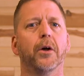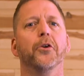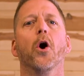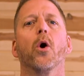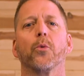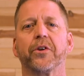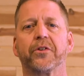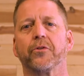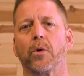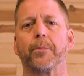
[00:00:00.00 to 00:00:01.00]
Noah
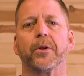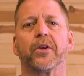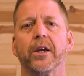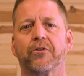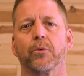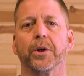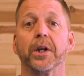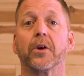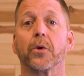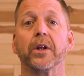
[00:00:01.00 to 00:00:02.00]
risked his reputation when
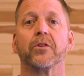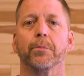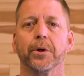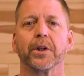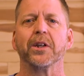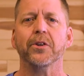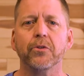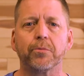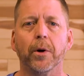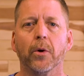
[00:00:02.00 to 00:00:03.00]
he agreed to build a
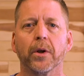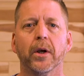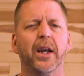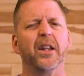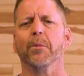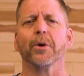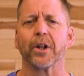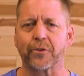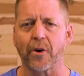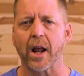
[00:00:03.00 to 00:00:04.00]
huge boat in the
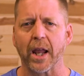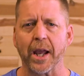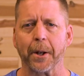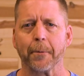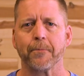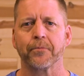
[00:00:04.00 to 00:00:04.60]
middle of dry land.